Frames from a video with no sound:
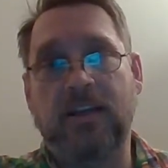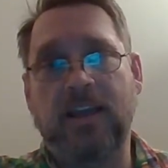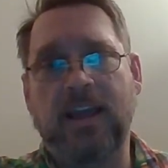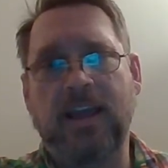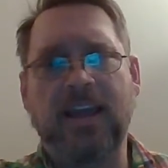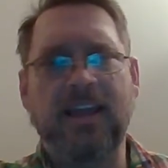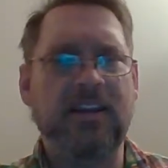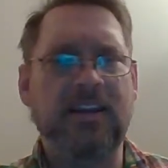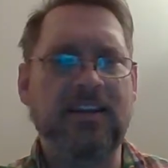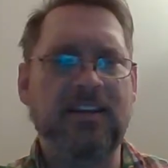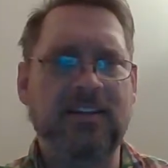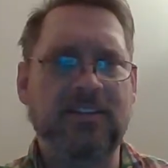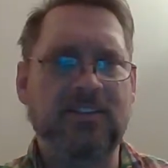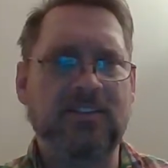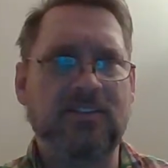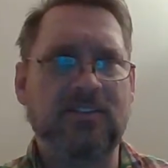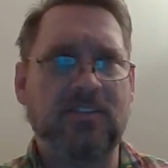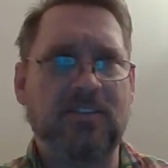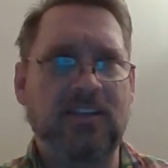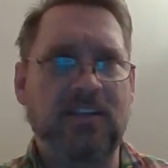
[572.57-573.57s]
And it
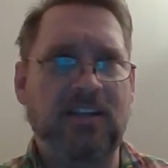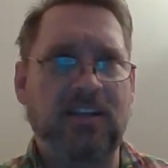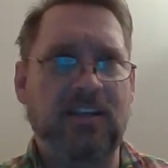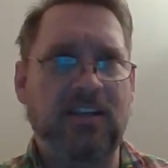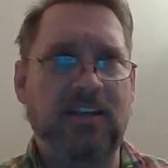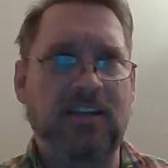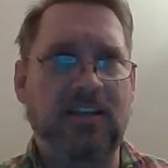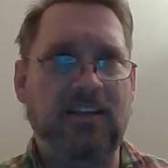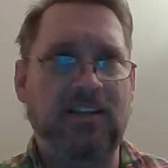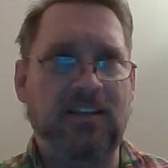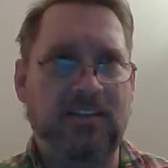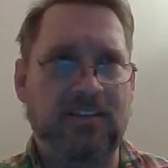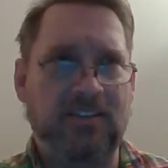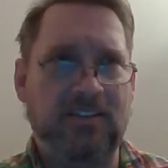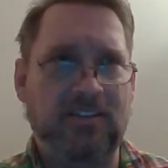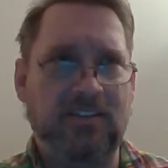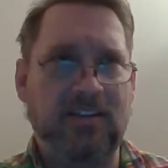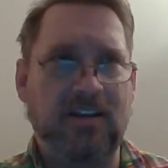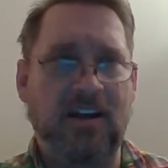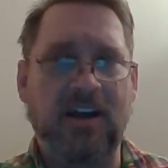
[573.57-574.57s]

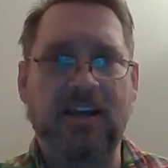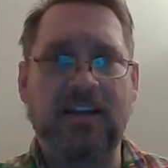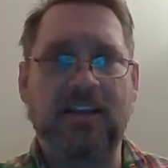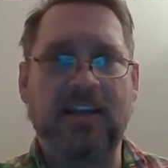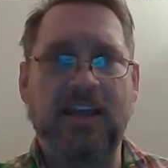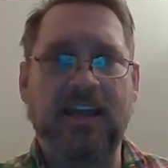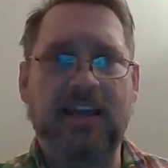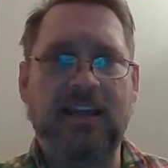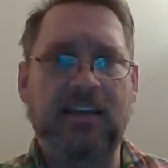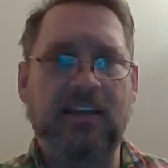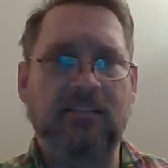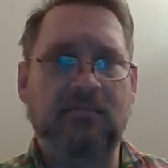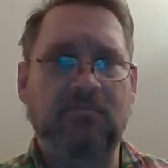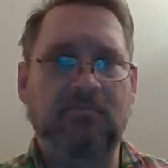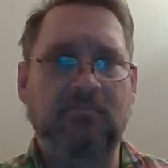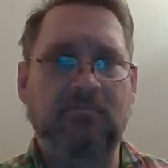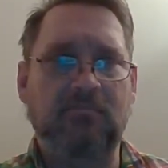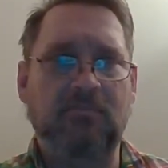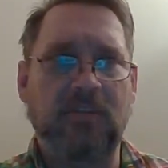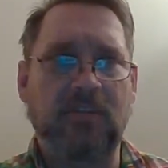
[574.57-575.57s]
is not a
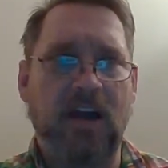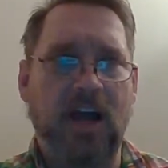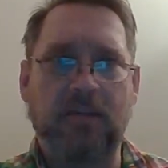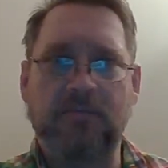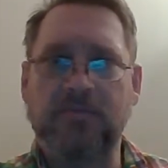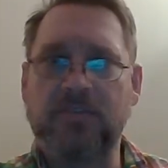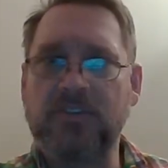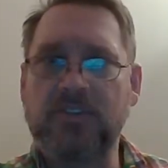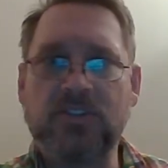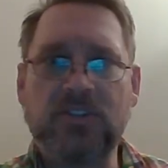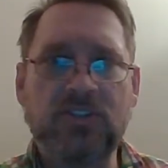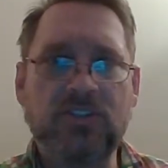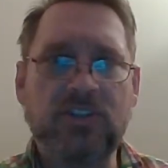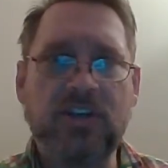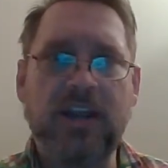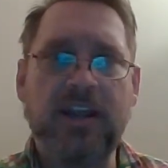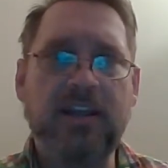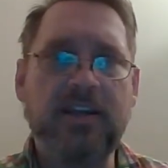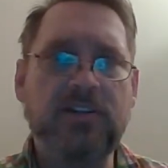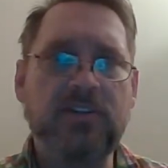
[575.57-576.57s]
obvious
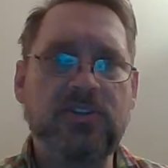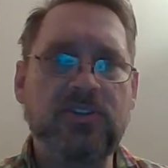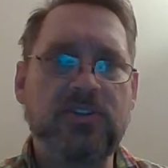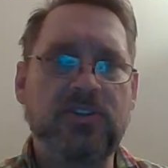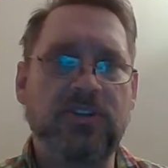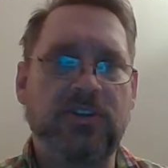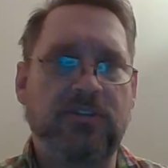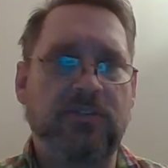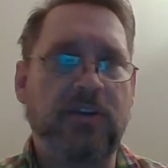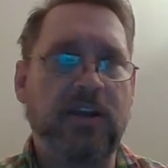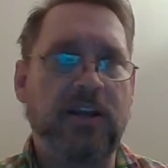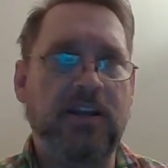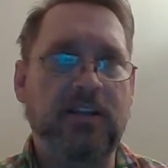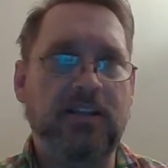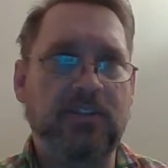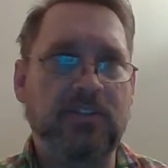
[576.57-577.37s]
change, right?